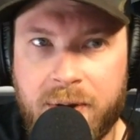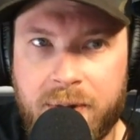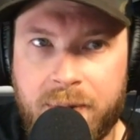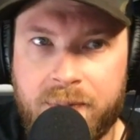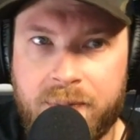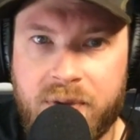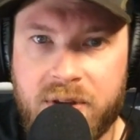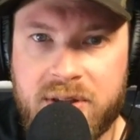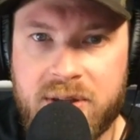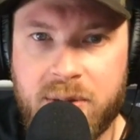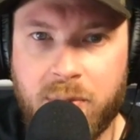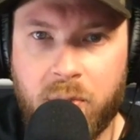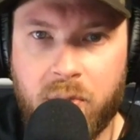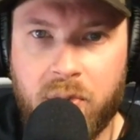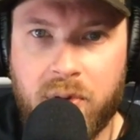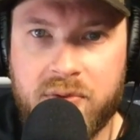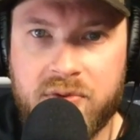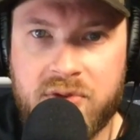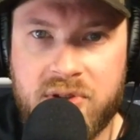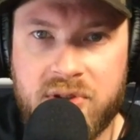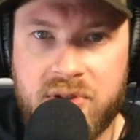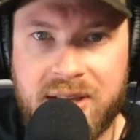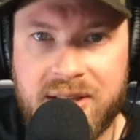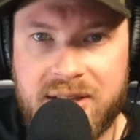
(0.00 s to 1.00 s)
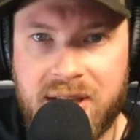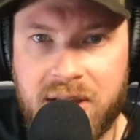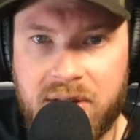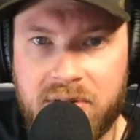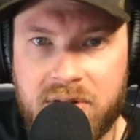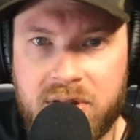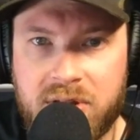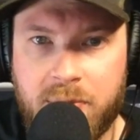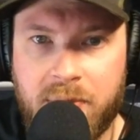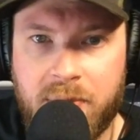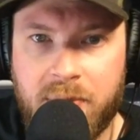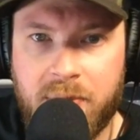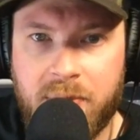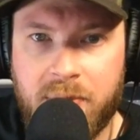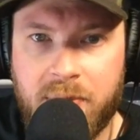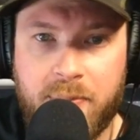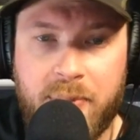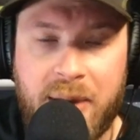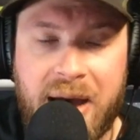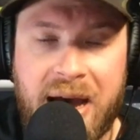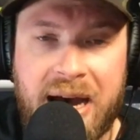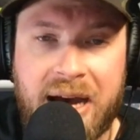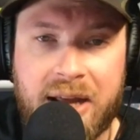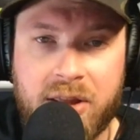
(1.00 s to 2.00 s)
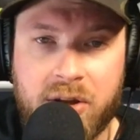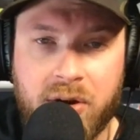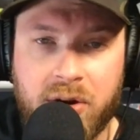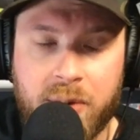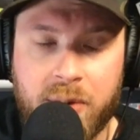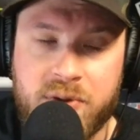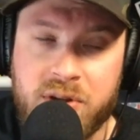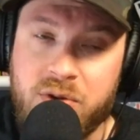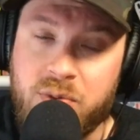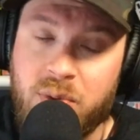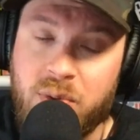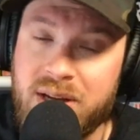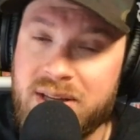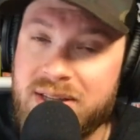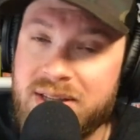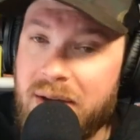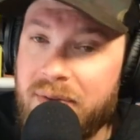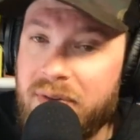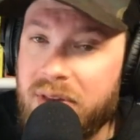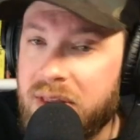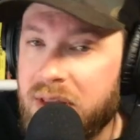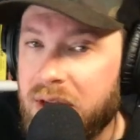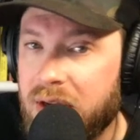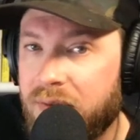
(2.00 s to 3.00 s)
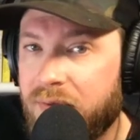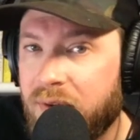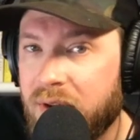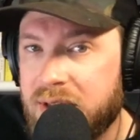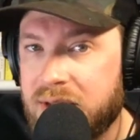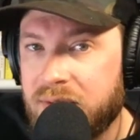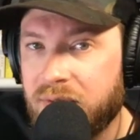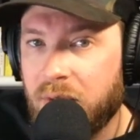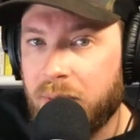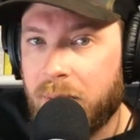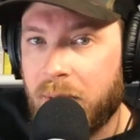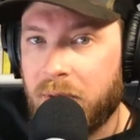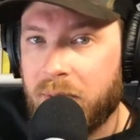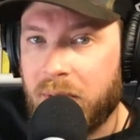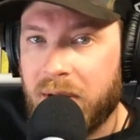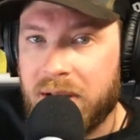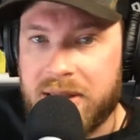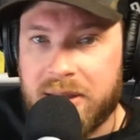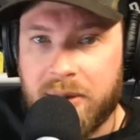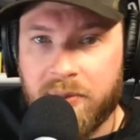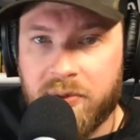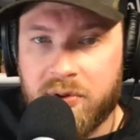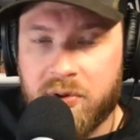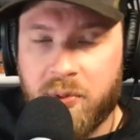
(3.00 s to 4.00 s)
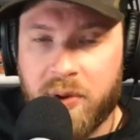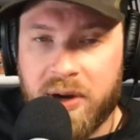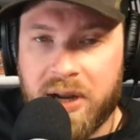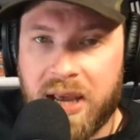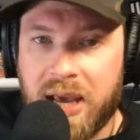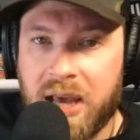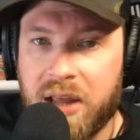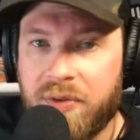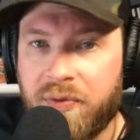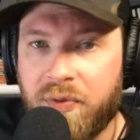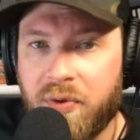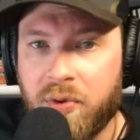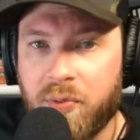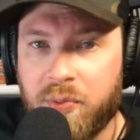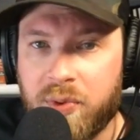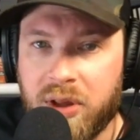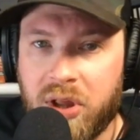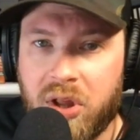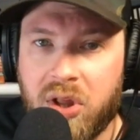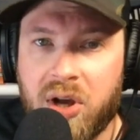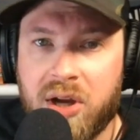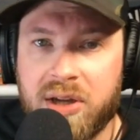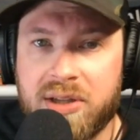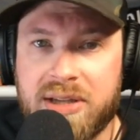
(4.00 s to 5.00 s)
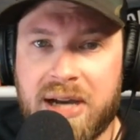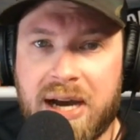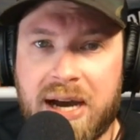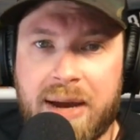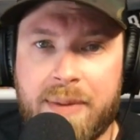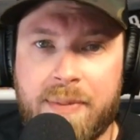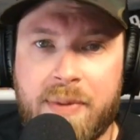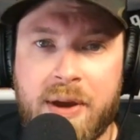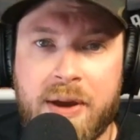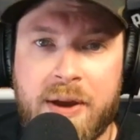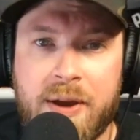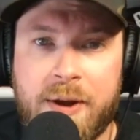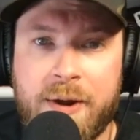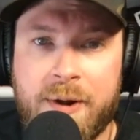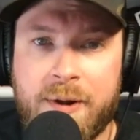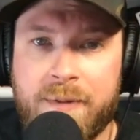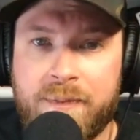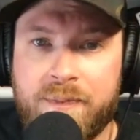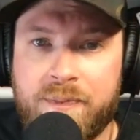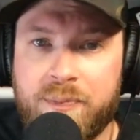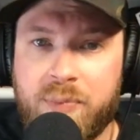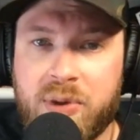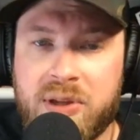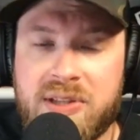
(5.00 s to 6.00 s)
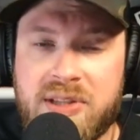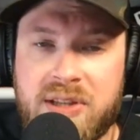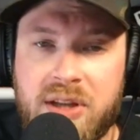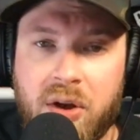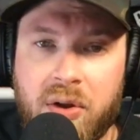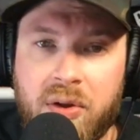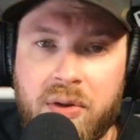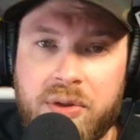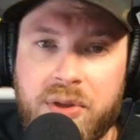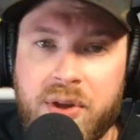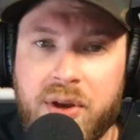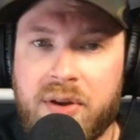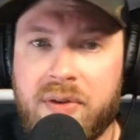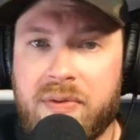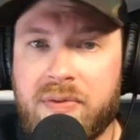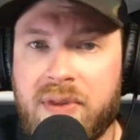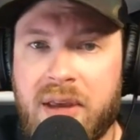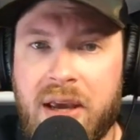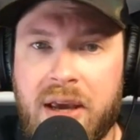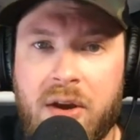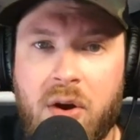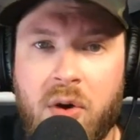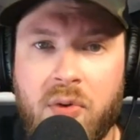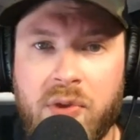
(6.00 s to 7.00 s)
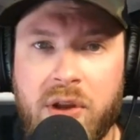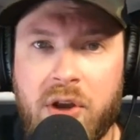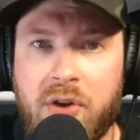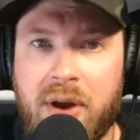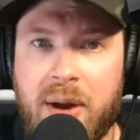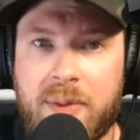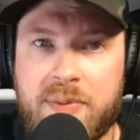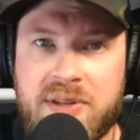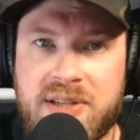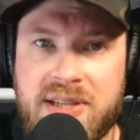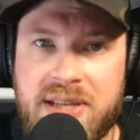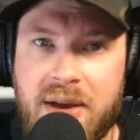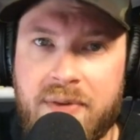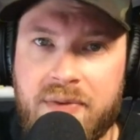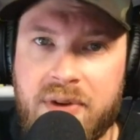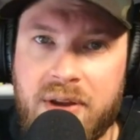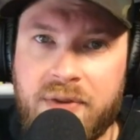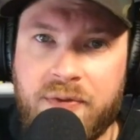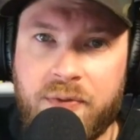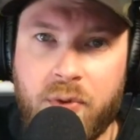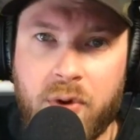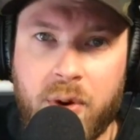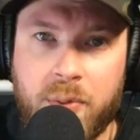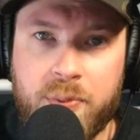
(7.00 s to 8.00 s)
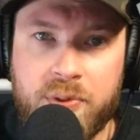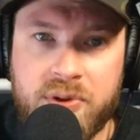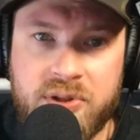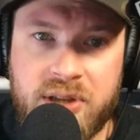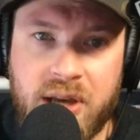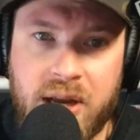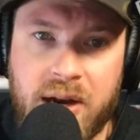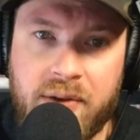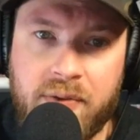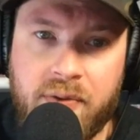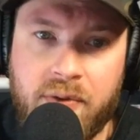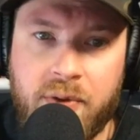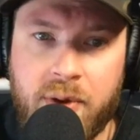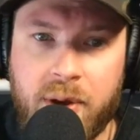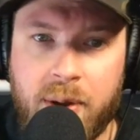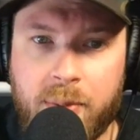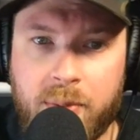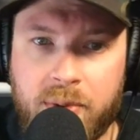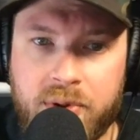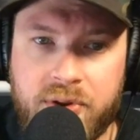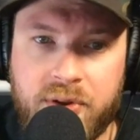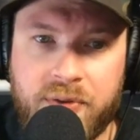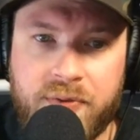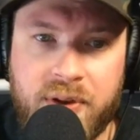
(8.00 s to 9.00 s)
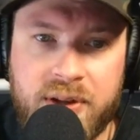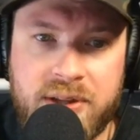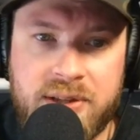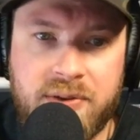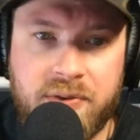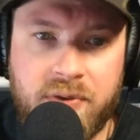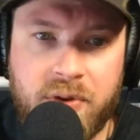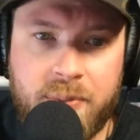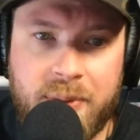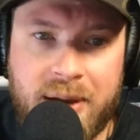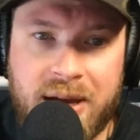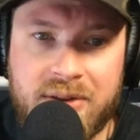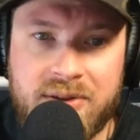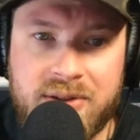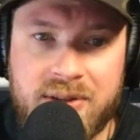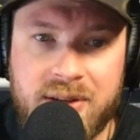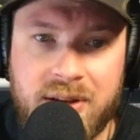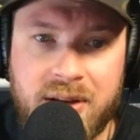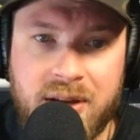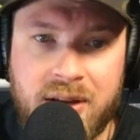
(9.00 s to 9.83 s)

The Timberwolves continue to be bad. They're up to 27th in defensive rebound rate. They were 28th for a really long time. But still, they only grab 74% of available defensive rebounds.